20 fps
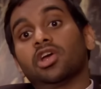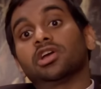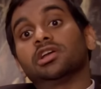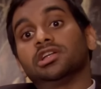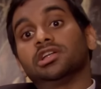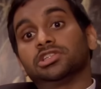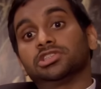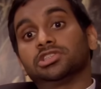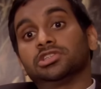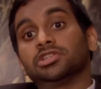Air
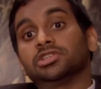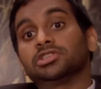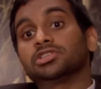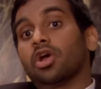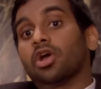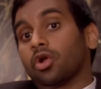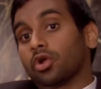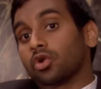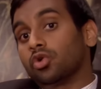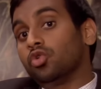
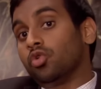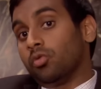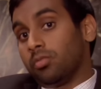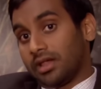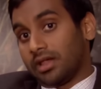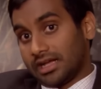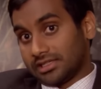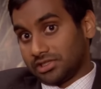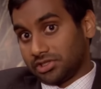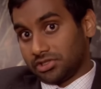conditioners are cool
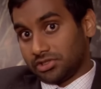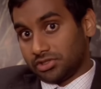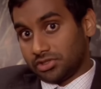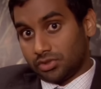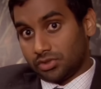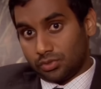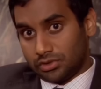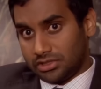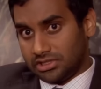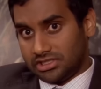
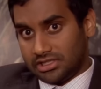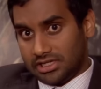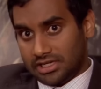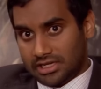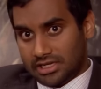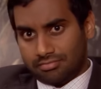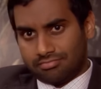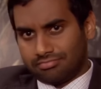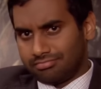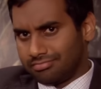blasters with a
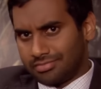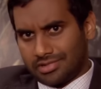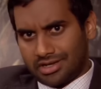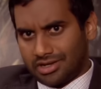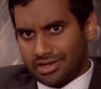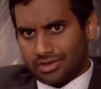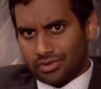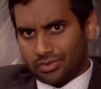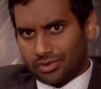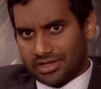Z.
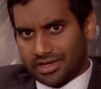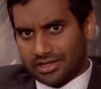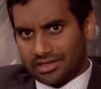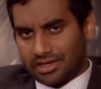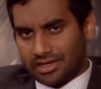I don't know where